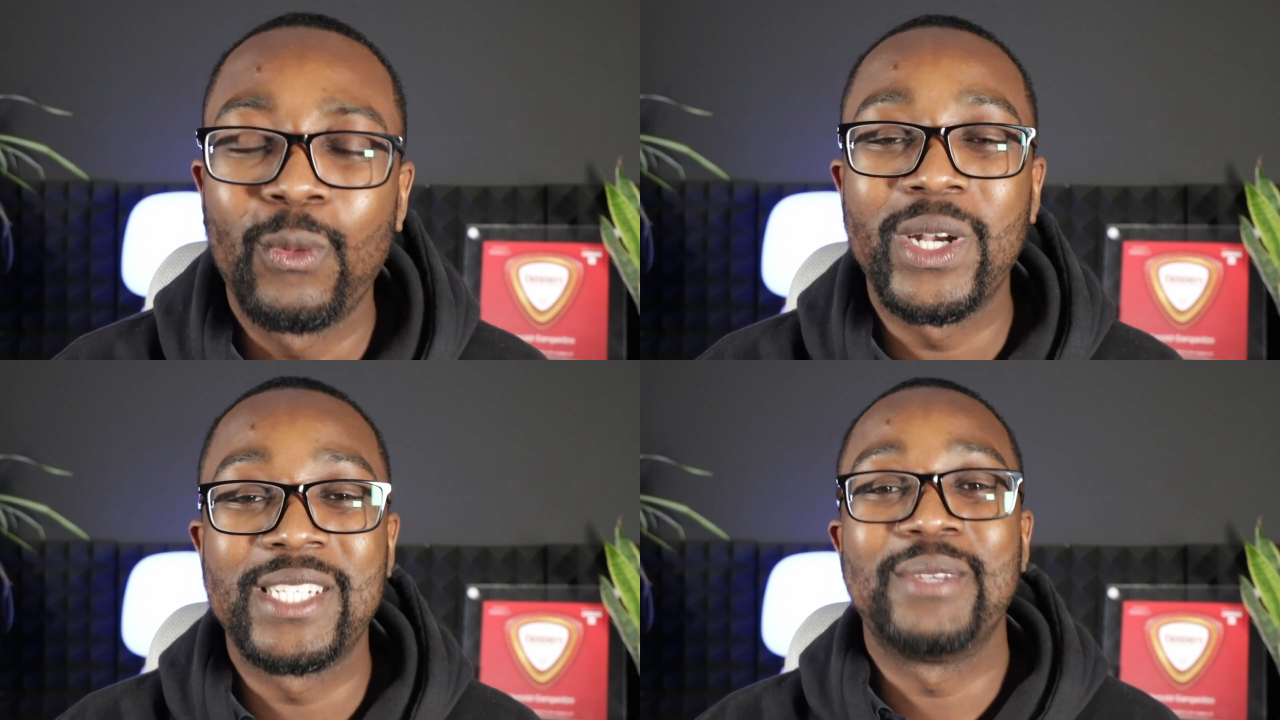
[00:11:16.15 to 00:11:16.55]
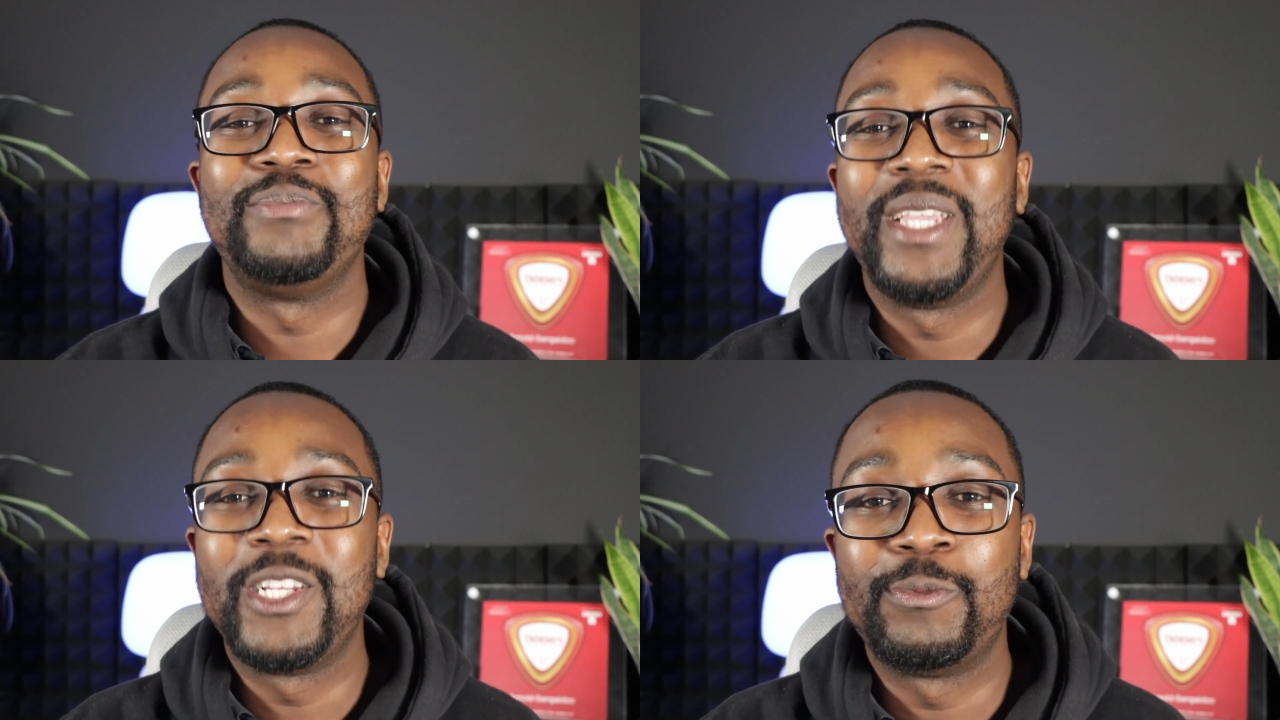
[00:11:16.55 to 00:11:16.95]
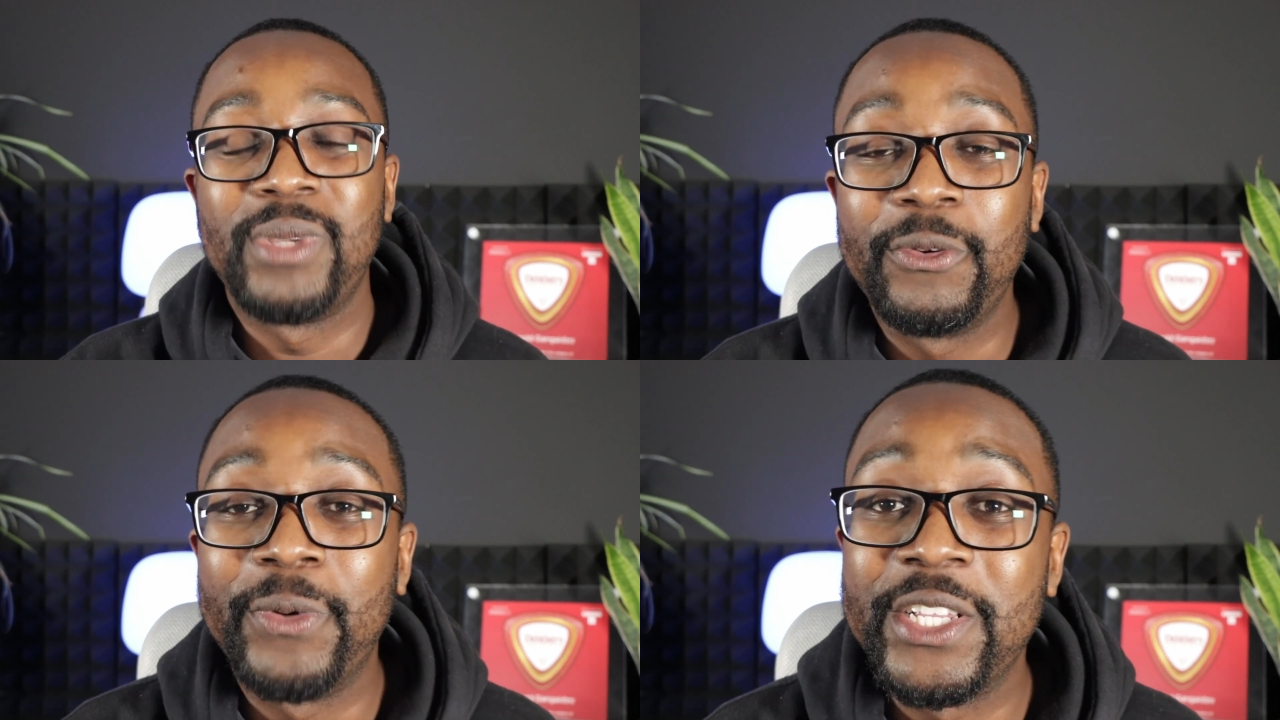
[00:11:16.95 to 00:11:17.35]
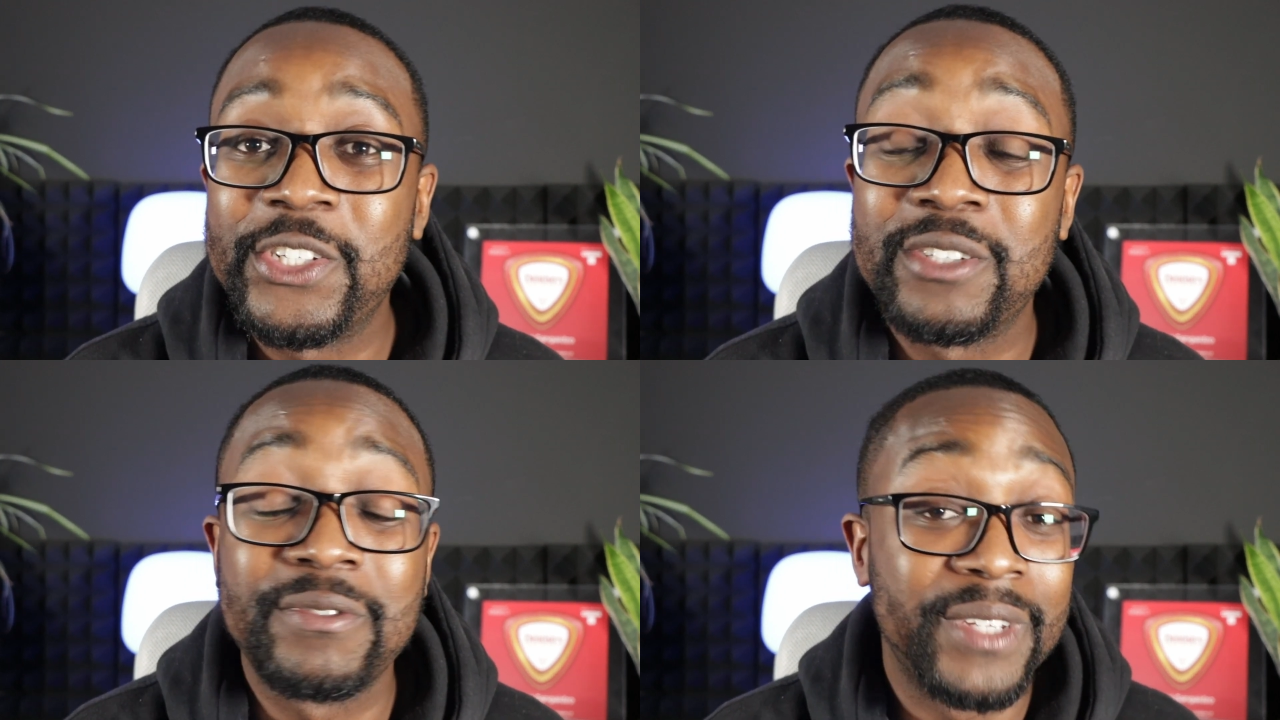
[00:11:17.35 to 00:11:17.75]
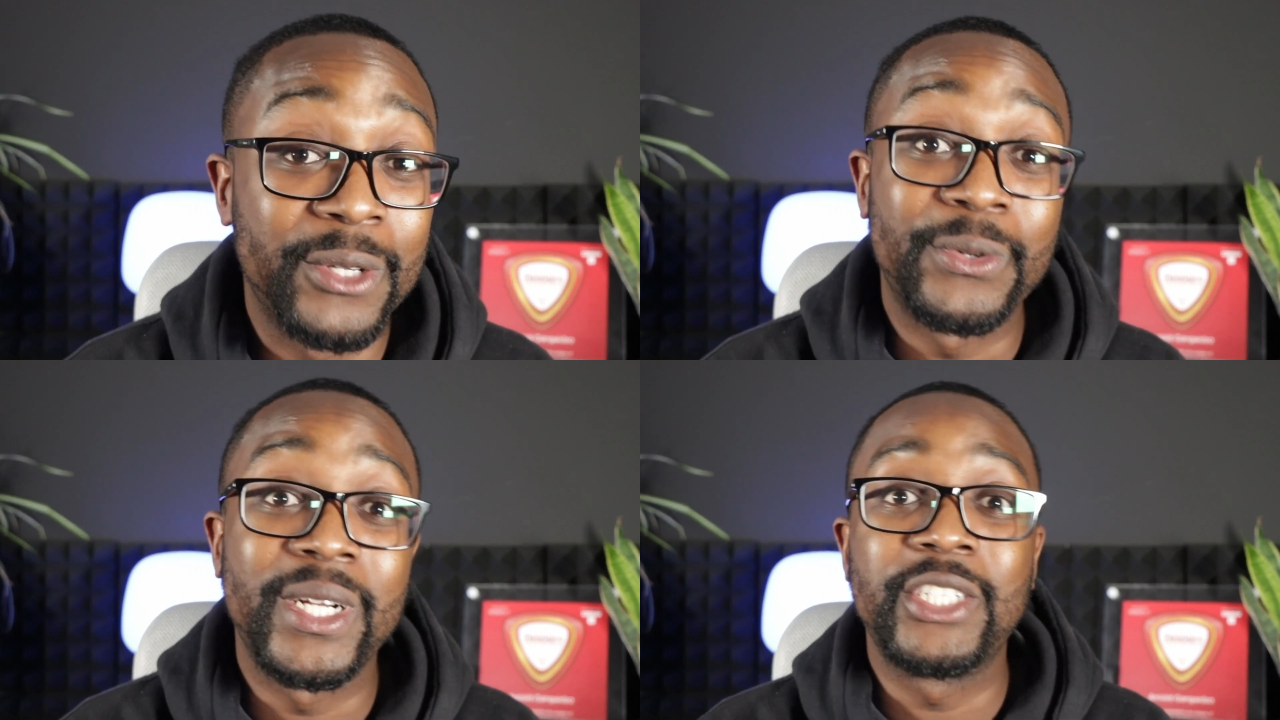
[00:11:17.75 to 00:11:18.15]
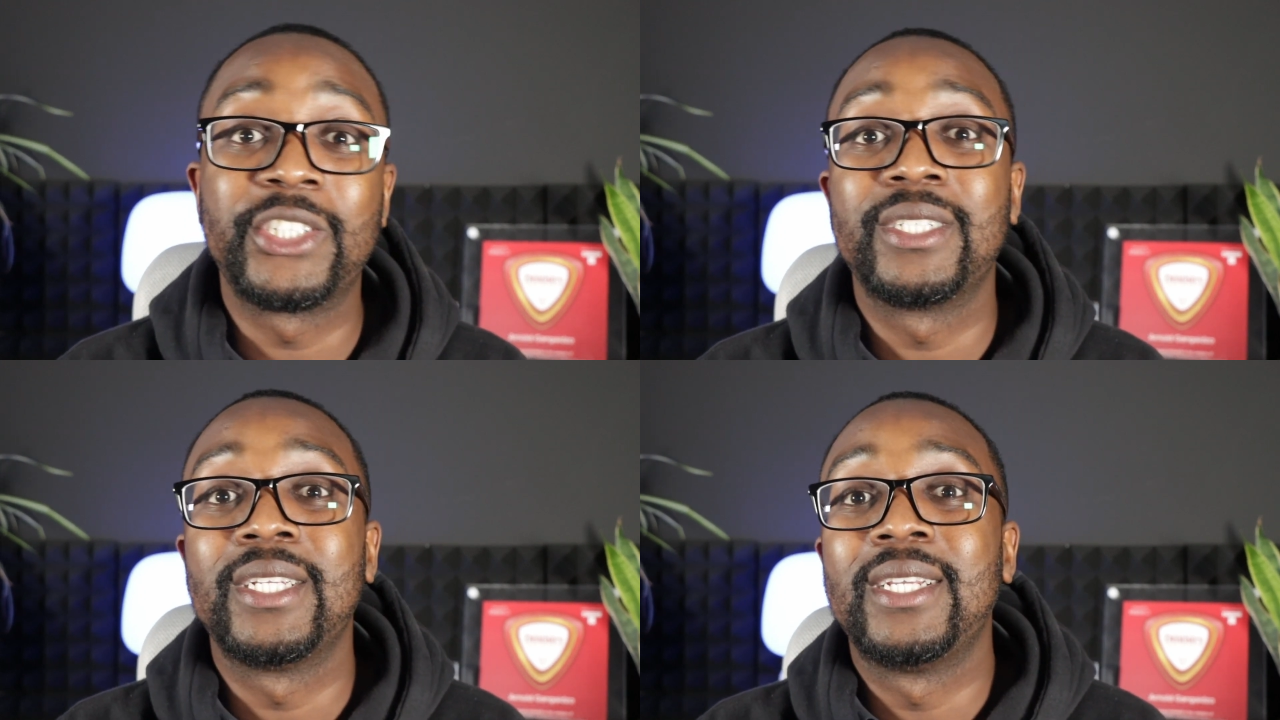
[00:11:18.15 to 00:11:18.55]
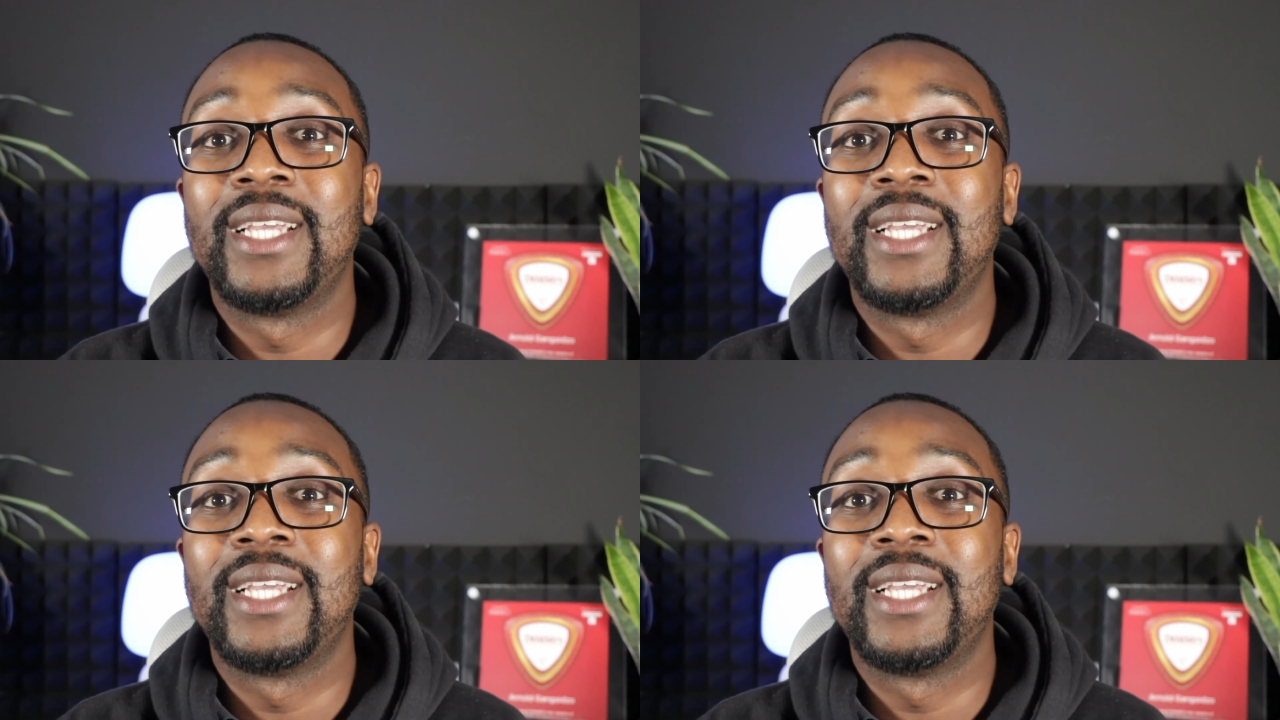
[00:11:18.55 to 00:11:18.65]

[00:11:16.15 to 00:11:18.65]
what does it mean to be rich, to feel rich,